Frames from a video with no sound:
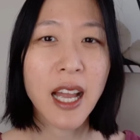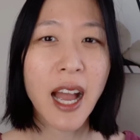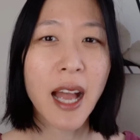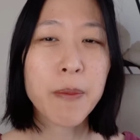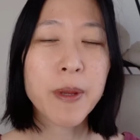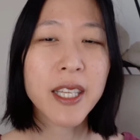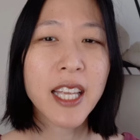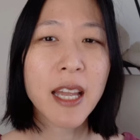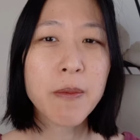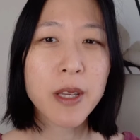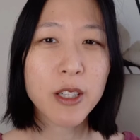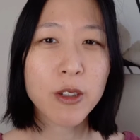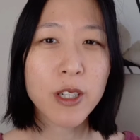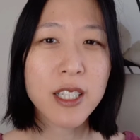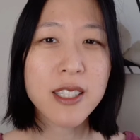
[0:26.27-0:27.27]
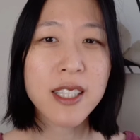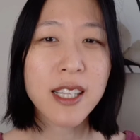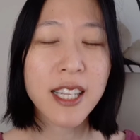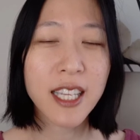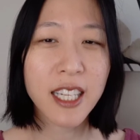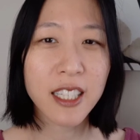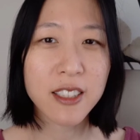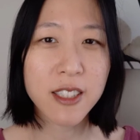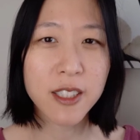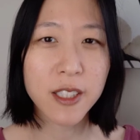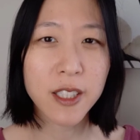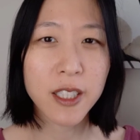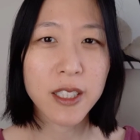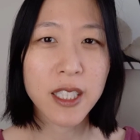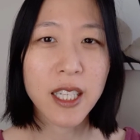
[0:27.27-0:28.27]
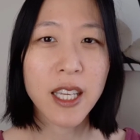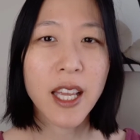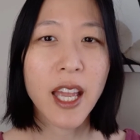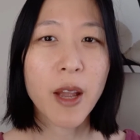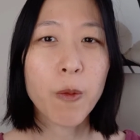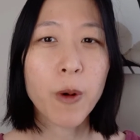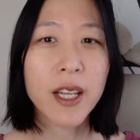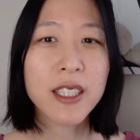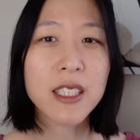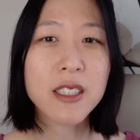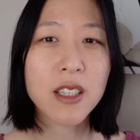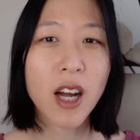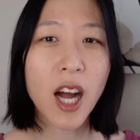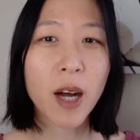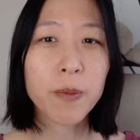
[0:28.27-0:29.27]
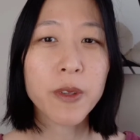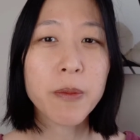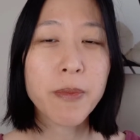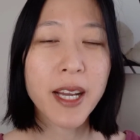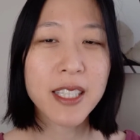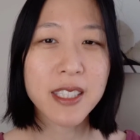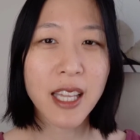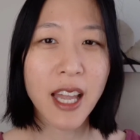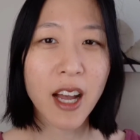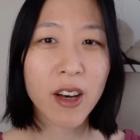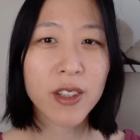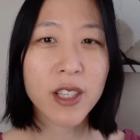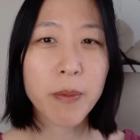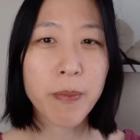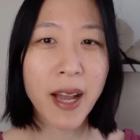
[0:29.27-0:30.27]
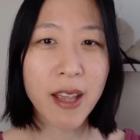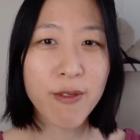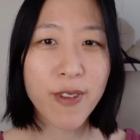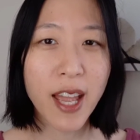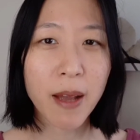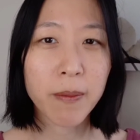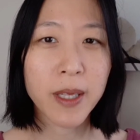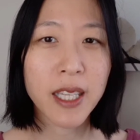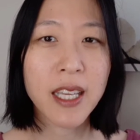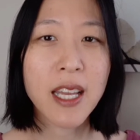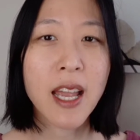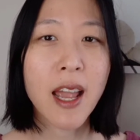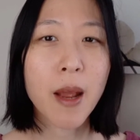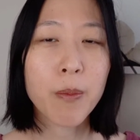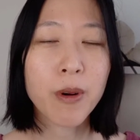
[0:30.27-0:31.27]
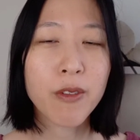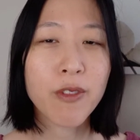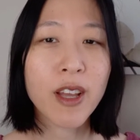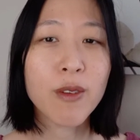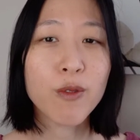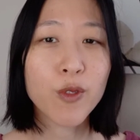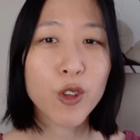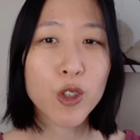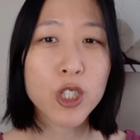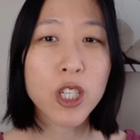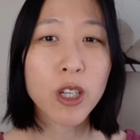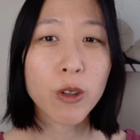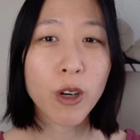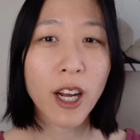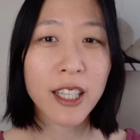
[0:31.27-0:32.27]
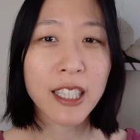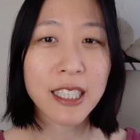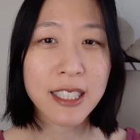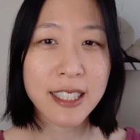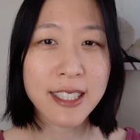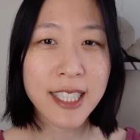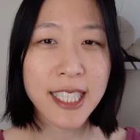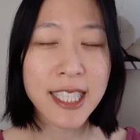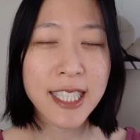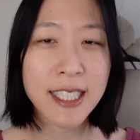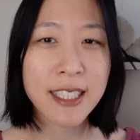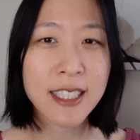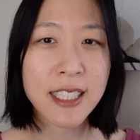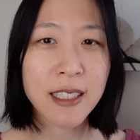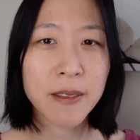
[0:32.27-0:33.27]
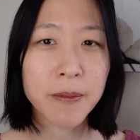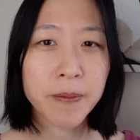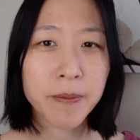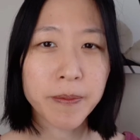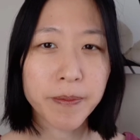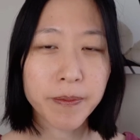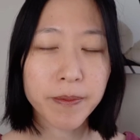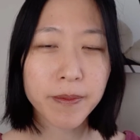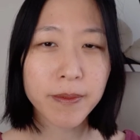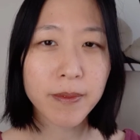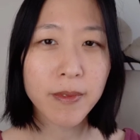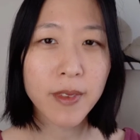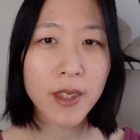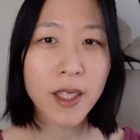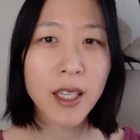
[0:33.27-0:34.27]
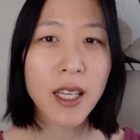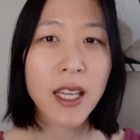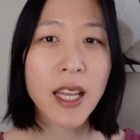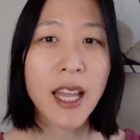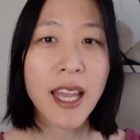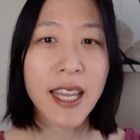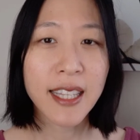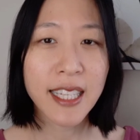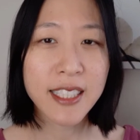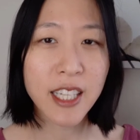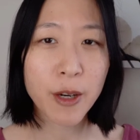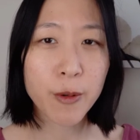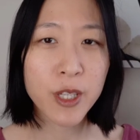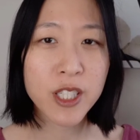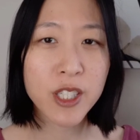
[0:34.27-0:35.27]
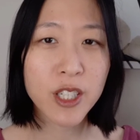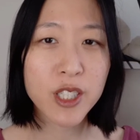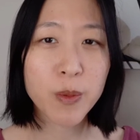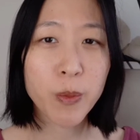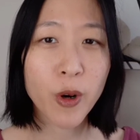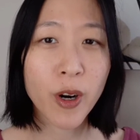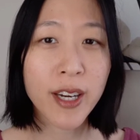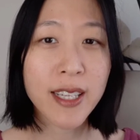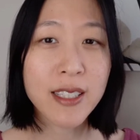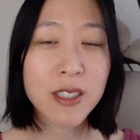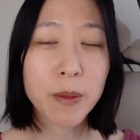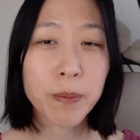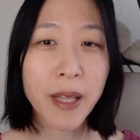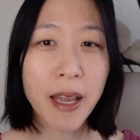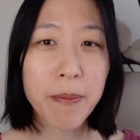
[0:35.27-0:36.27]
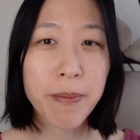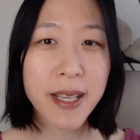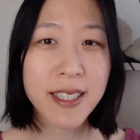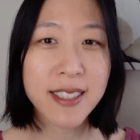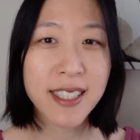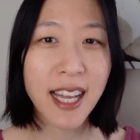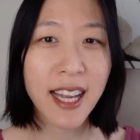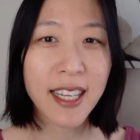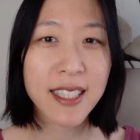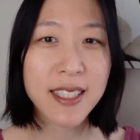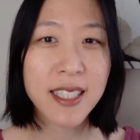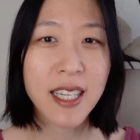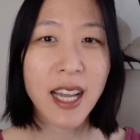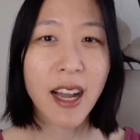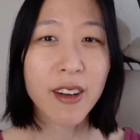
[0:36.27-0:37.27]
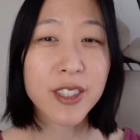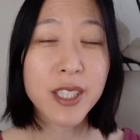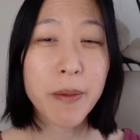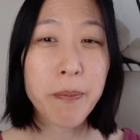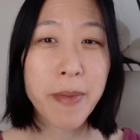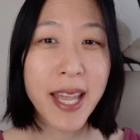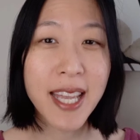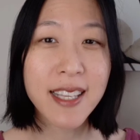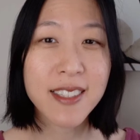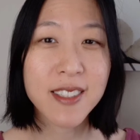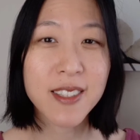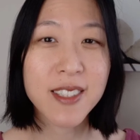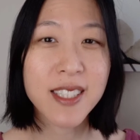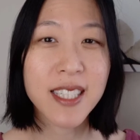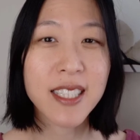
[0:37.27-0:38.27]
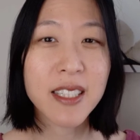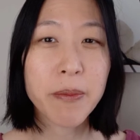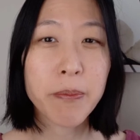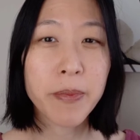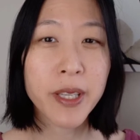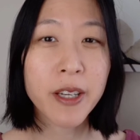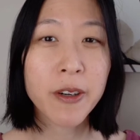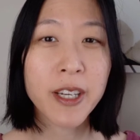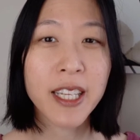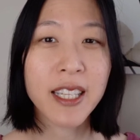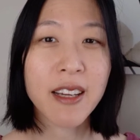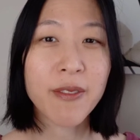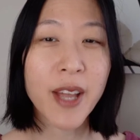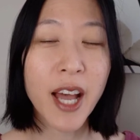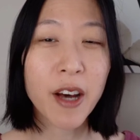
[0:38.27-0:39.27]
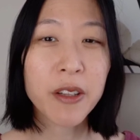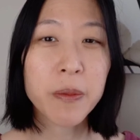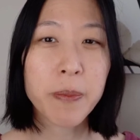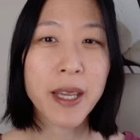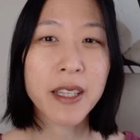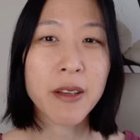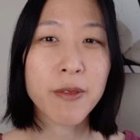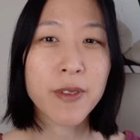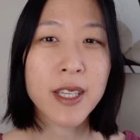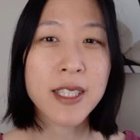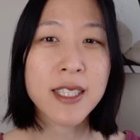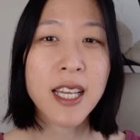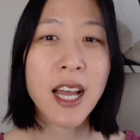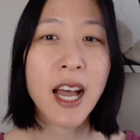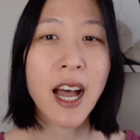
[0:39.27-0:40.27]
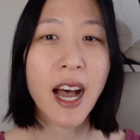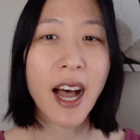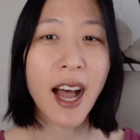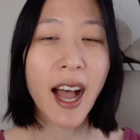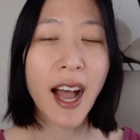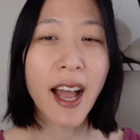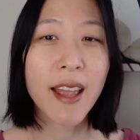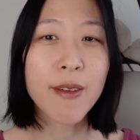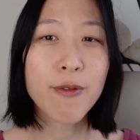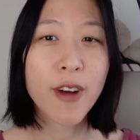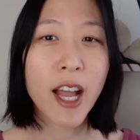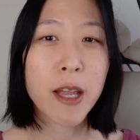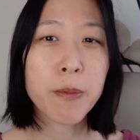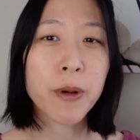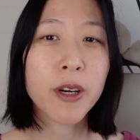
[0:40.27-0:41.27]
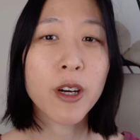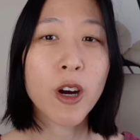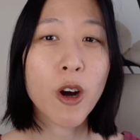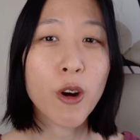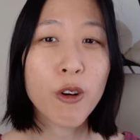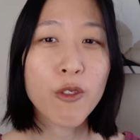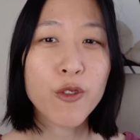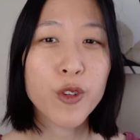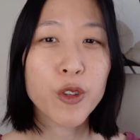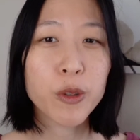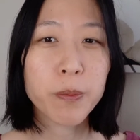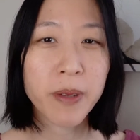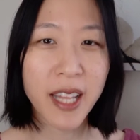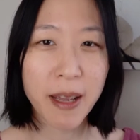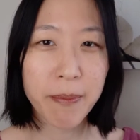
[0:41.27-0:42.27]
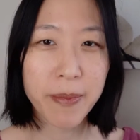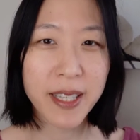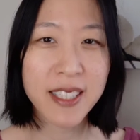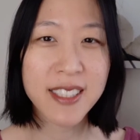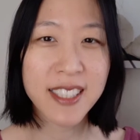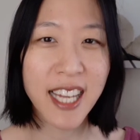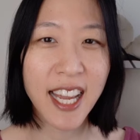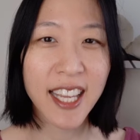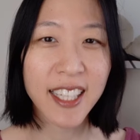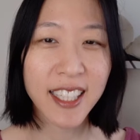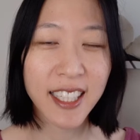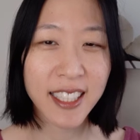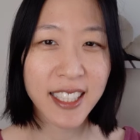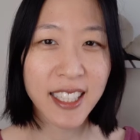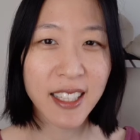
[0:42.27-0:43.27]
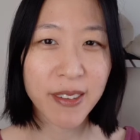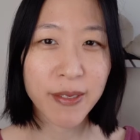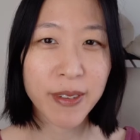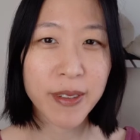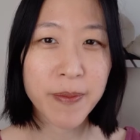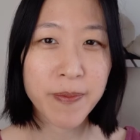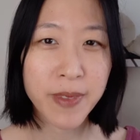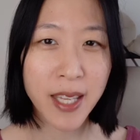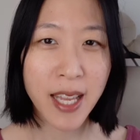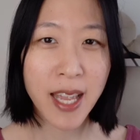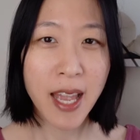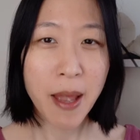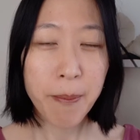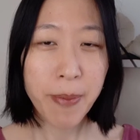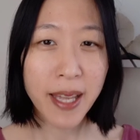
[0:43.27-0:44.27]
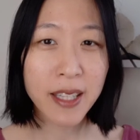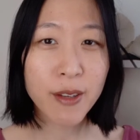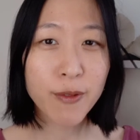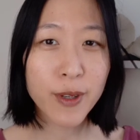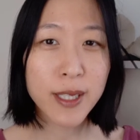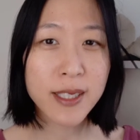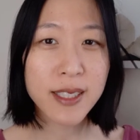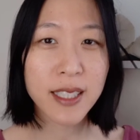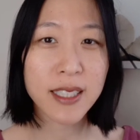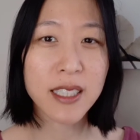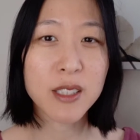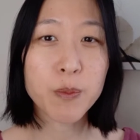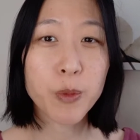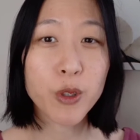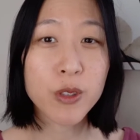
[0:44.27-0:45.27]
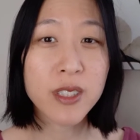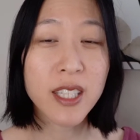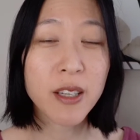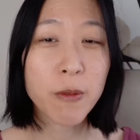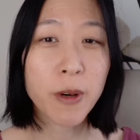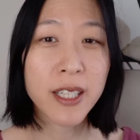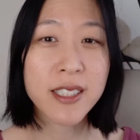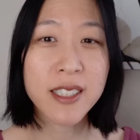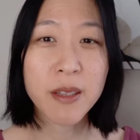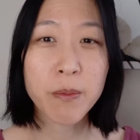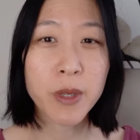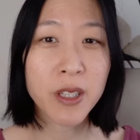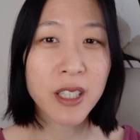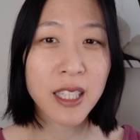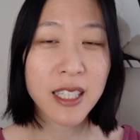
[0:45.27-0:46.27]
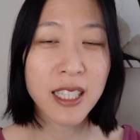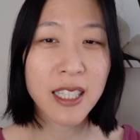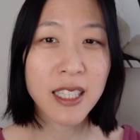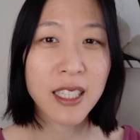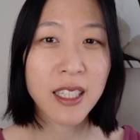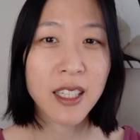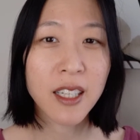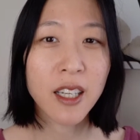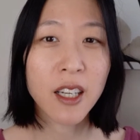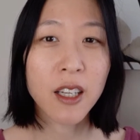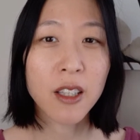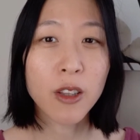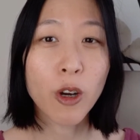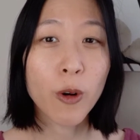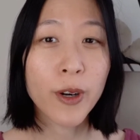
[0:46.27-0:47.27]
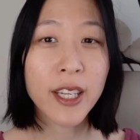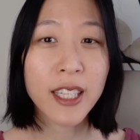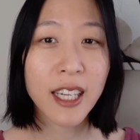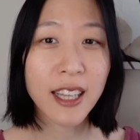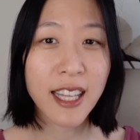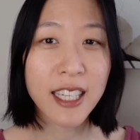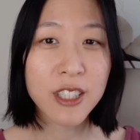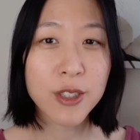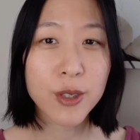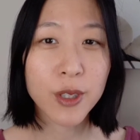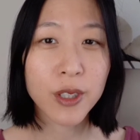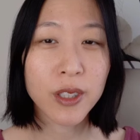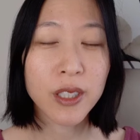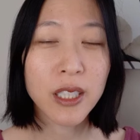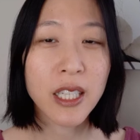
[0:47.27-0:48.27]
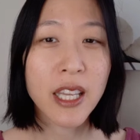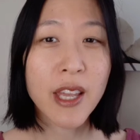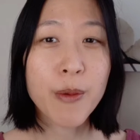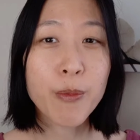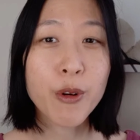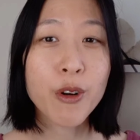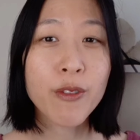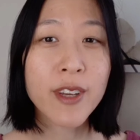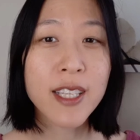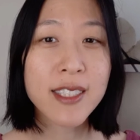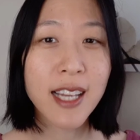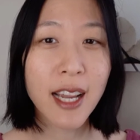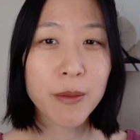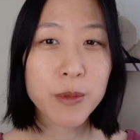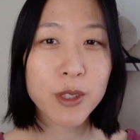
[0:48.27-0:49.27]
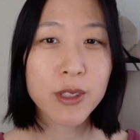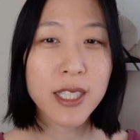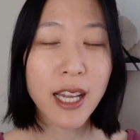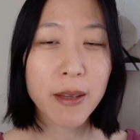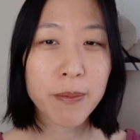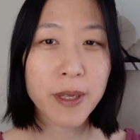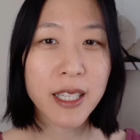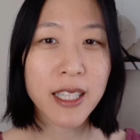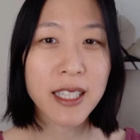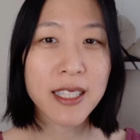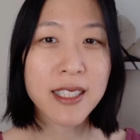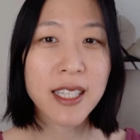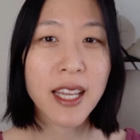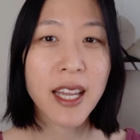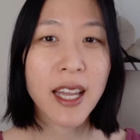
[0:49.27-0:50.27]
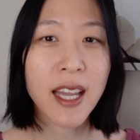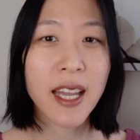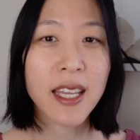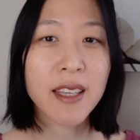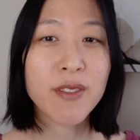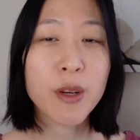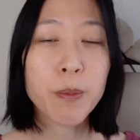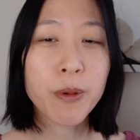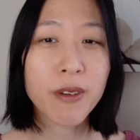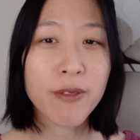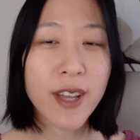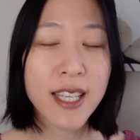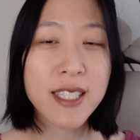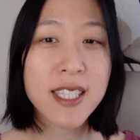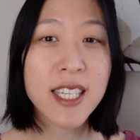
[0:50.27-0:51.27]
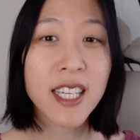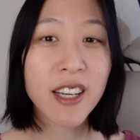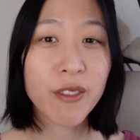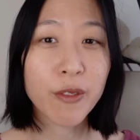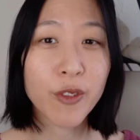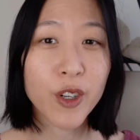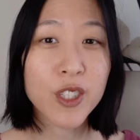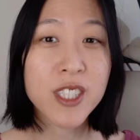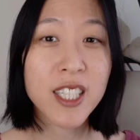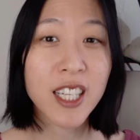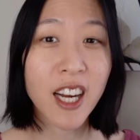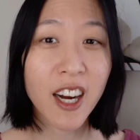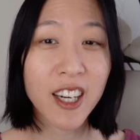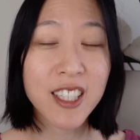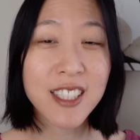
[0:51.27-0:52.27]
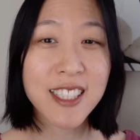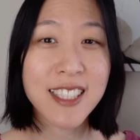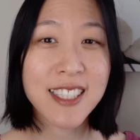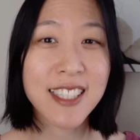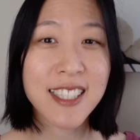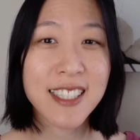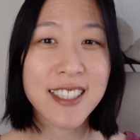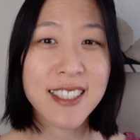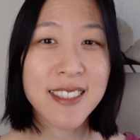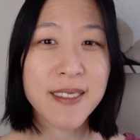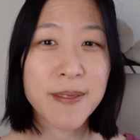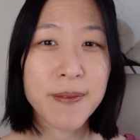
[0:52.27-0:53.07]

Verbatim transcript: I became increasingly concerned and wanted to optimize the health of my family and prevent future chronic diseases. And as I researched more into plant based diets, I was amazed to see the myriad of health benefits a high fiber, whole food plant based diet can give. Benefits such as boosting one's immunity, lowering cholesterol, improving type 2 diabetes, and even preventing and reversing heart disease.